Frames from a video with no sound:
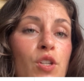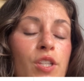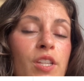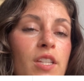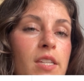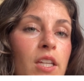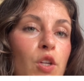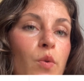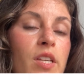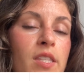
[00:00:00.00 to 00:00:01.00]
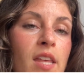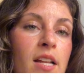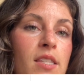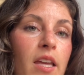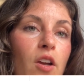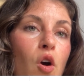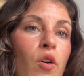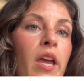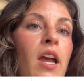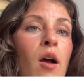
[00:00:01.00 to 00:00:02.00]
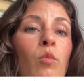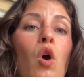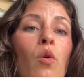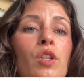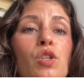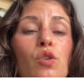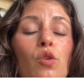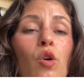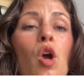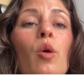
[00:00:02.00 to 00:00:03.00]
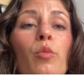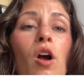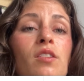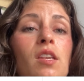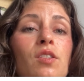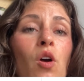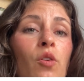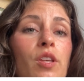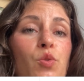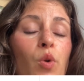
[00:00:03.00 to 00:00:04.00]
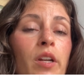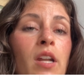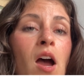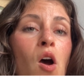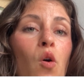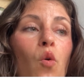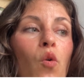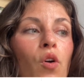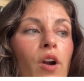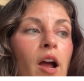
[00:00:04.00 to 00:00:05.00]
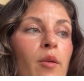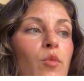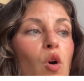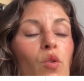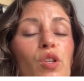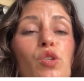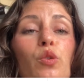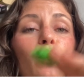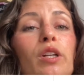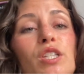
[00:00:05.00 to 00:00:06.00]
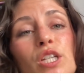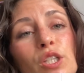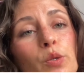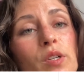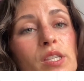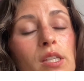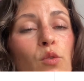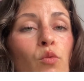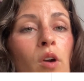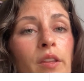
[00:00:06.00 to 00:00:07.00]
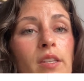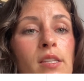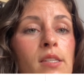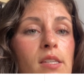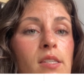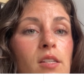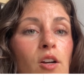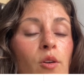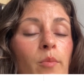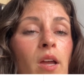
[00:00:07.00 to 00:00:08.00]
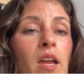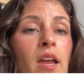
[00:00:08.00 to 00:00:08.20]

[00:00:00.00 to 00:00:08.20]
versus continuous, that's like, okay, I'm going to process all this right now, or I'm going to continuously run this system